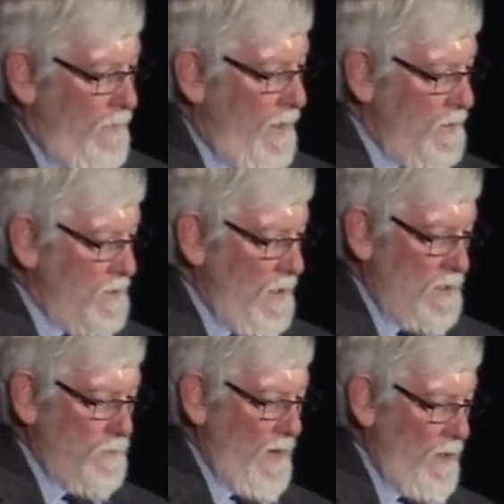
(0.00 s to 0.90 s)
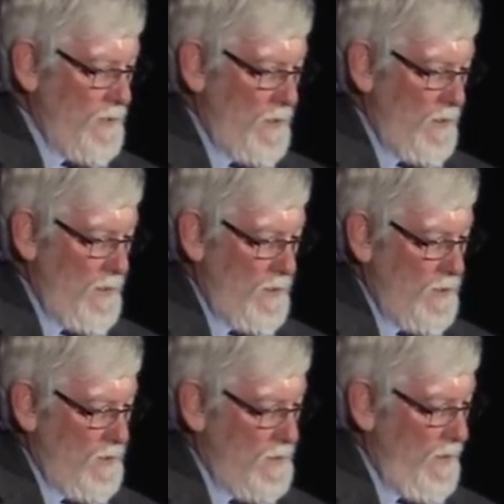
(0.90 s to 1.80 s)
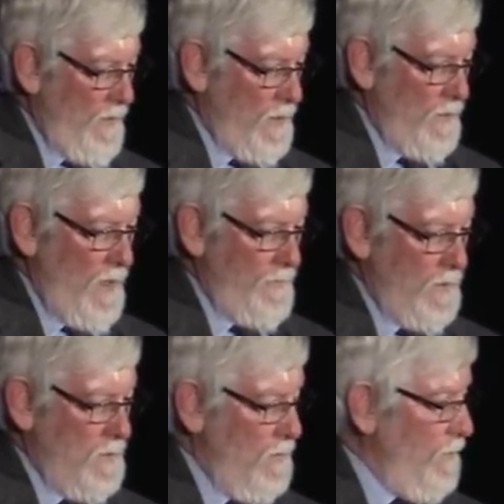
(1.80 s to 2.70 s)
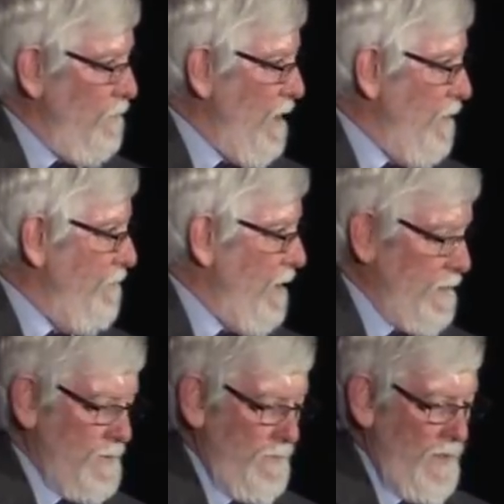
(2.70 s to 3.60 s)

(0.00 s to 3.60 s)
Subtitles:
Then it's the exposure conditions, and they've got nothing to do with the manufacturer.